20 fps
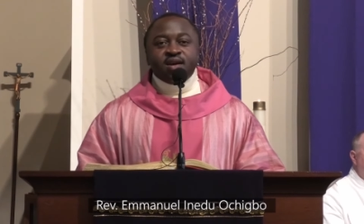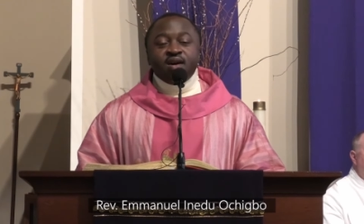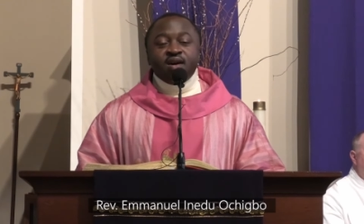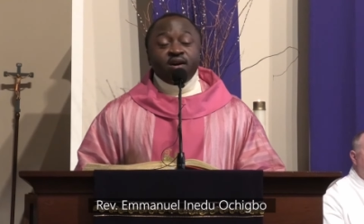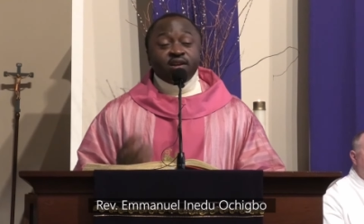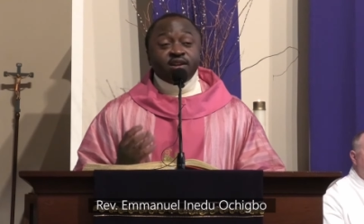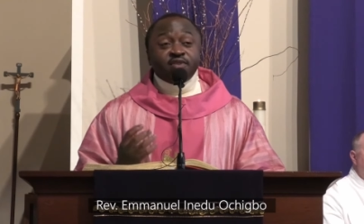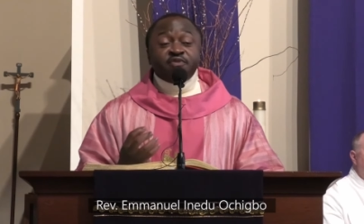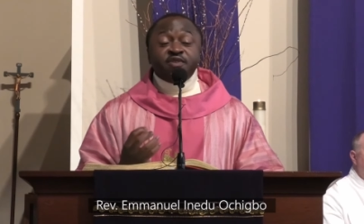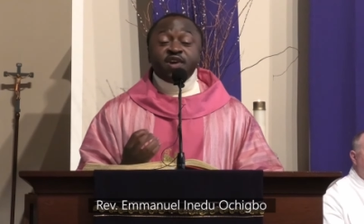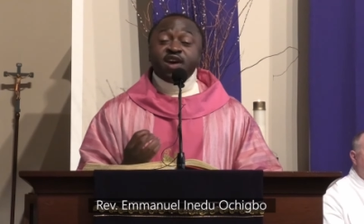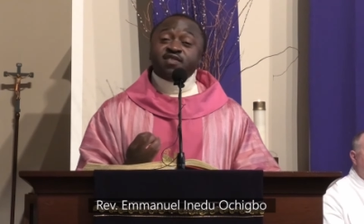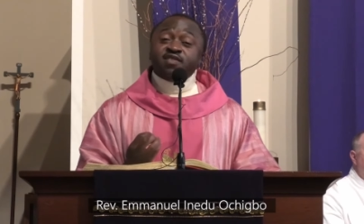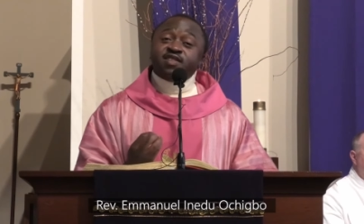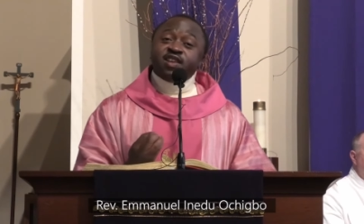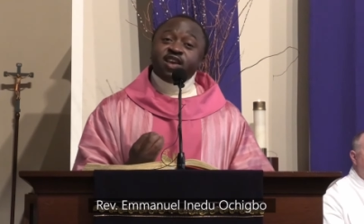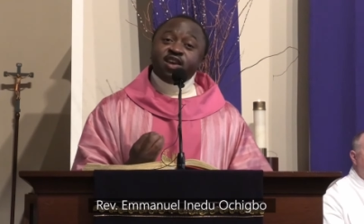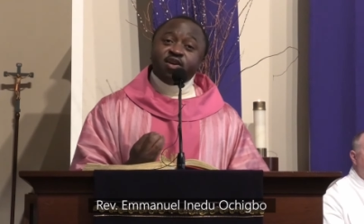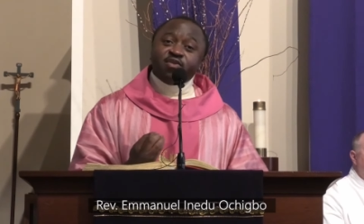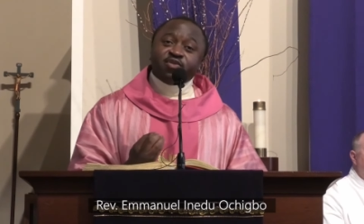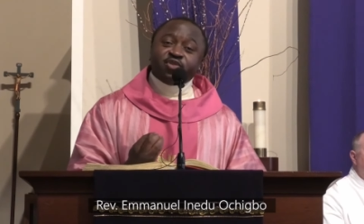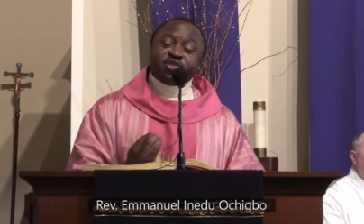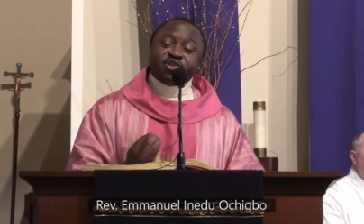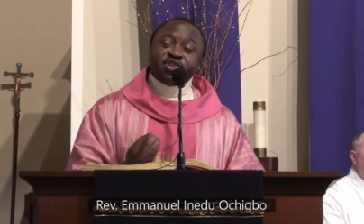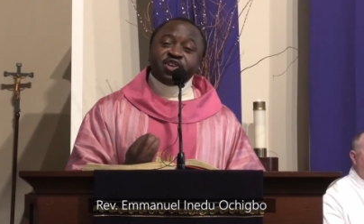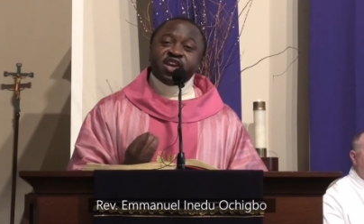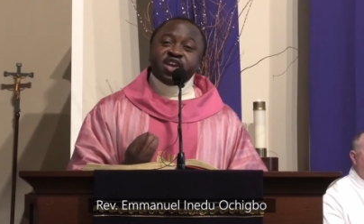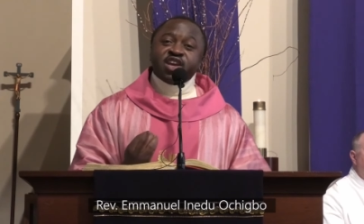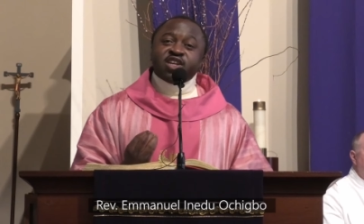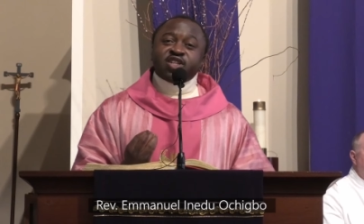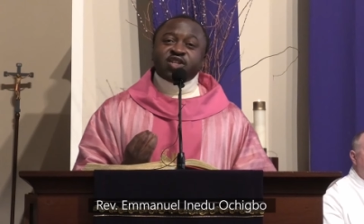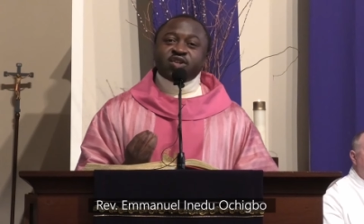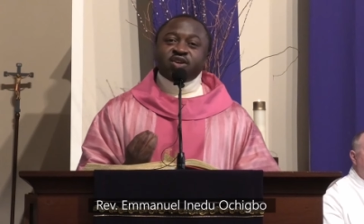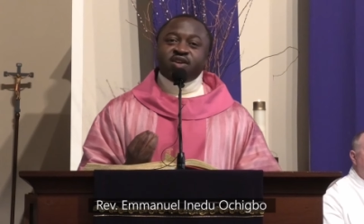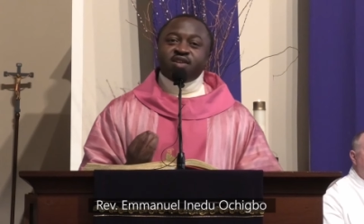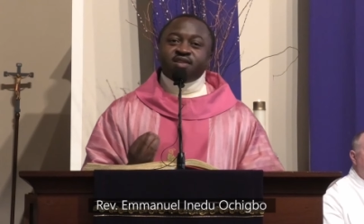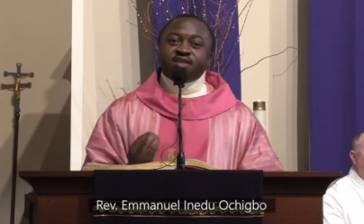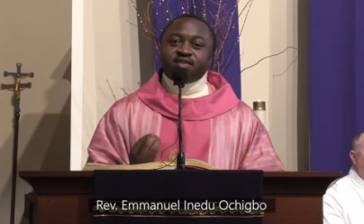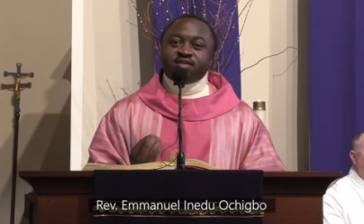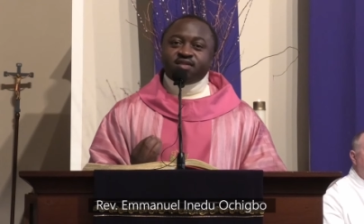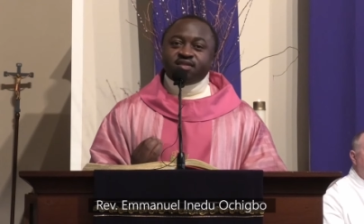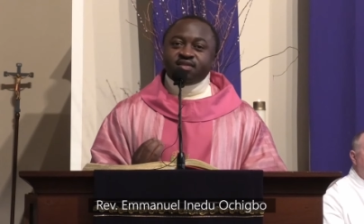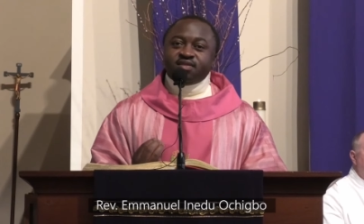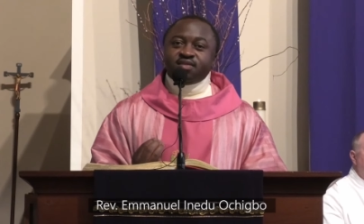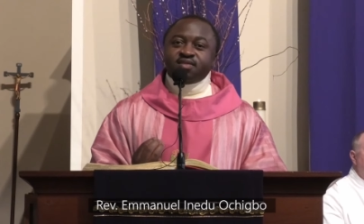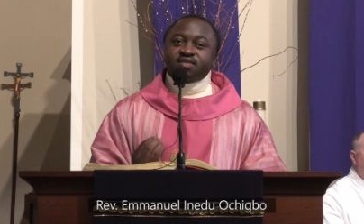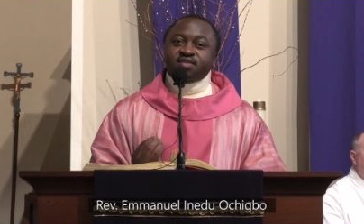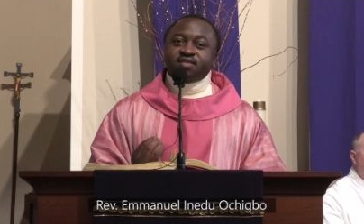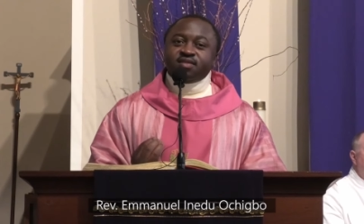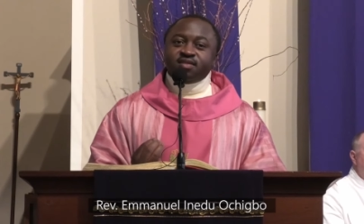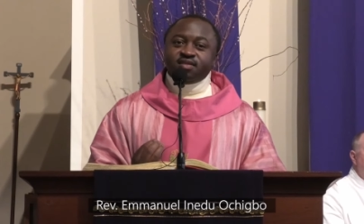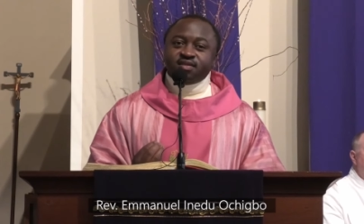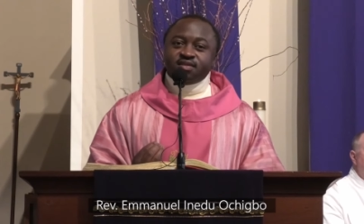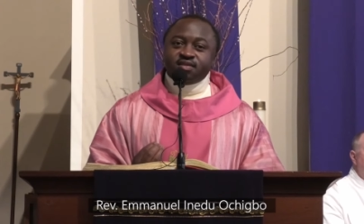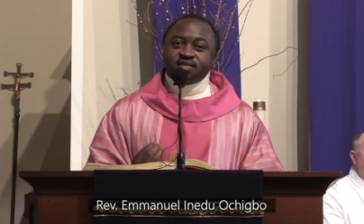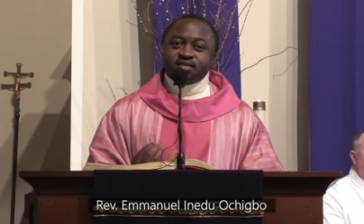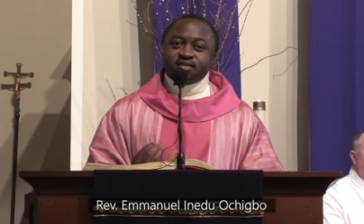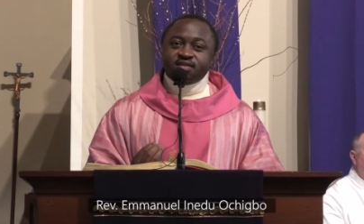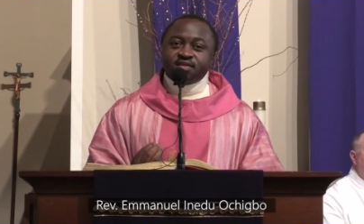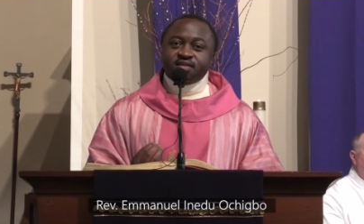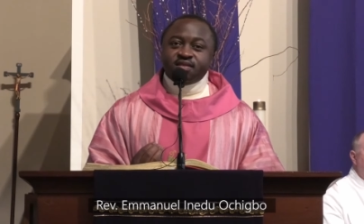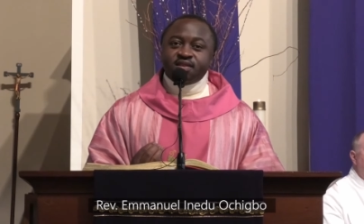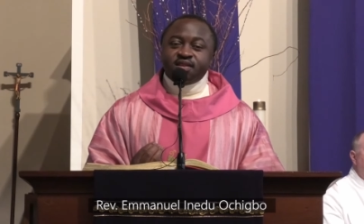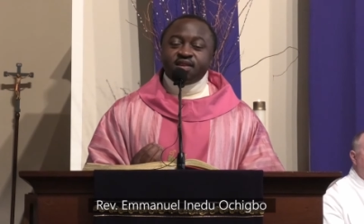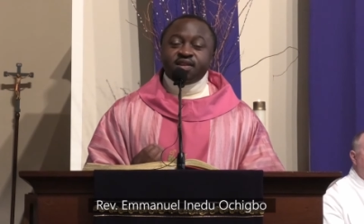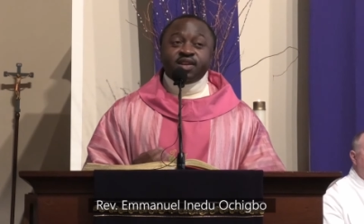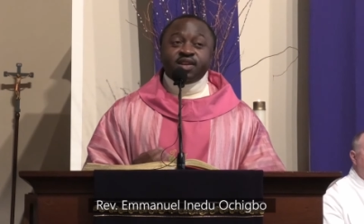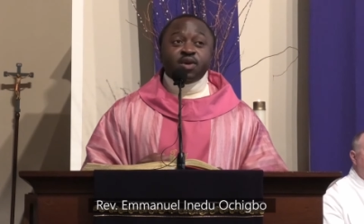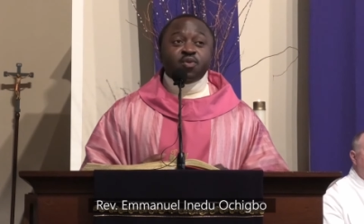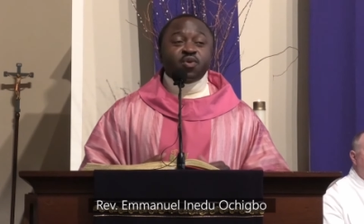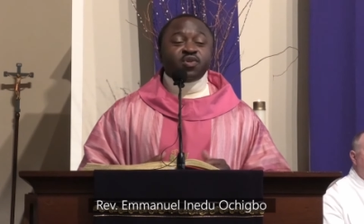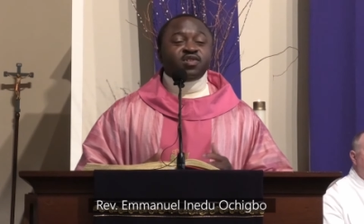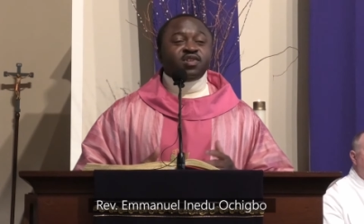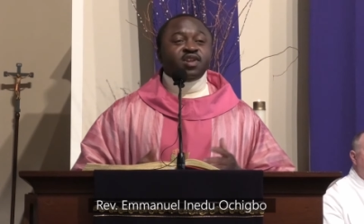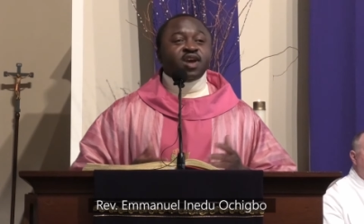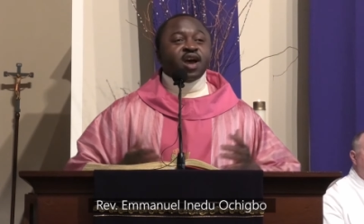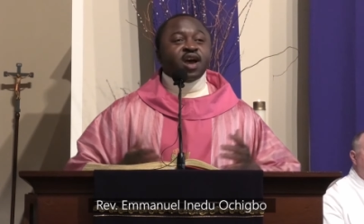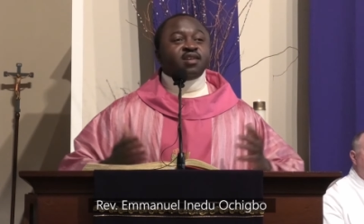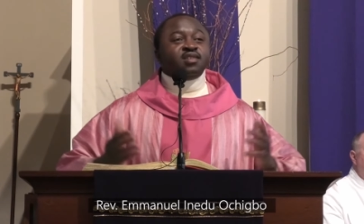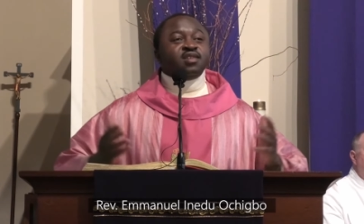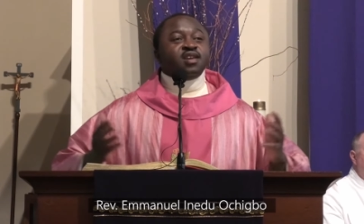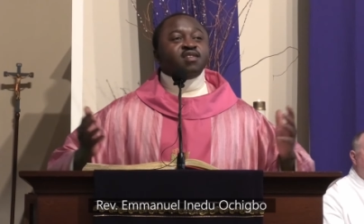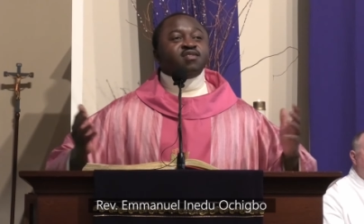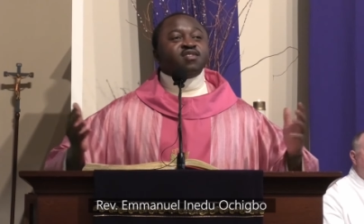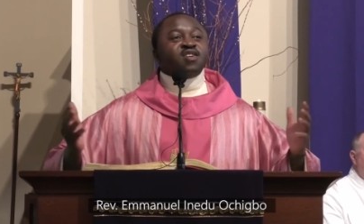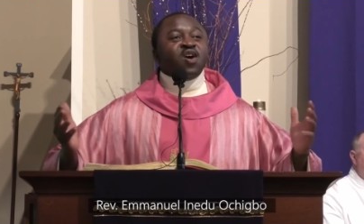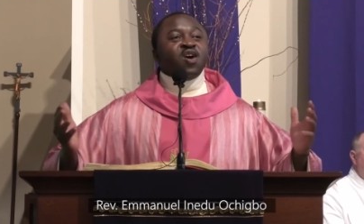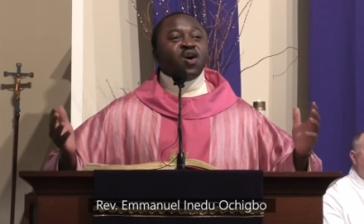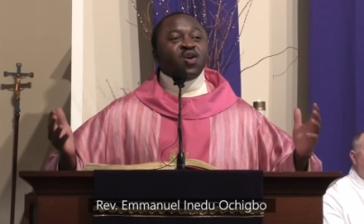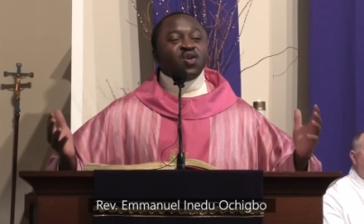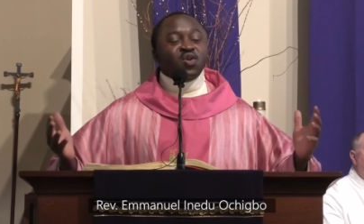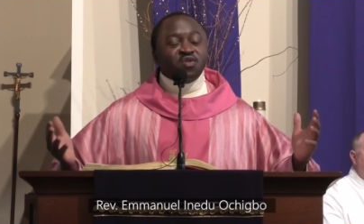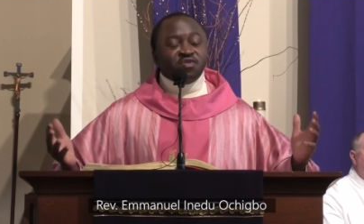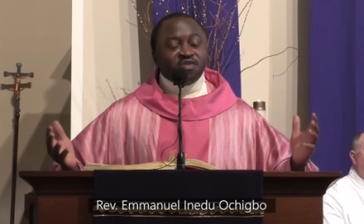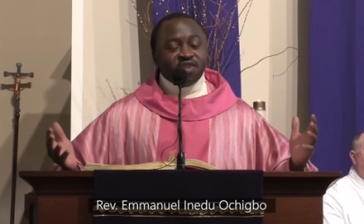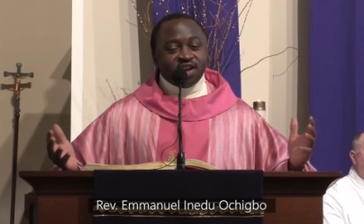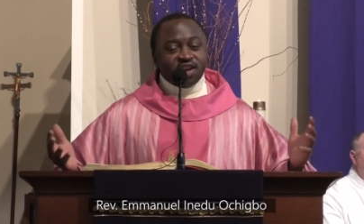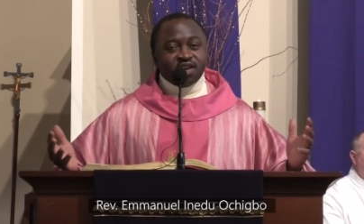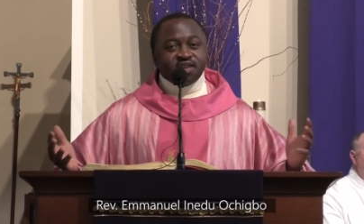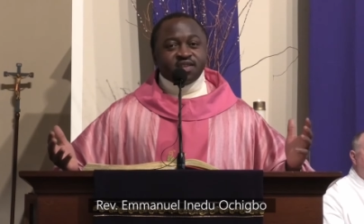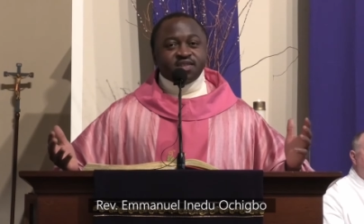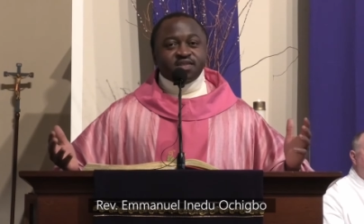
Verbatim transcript: On the first day of creation, there was darkness all over.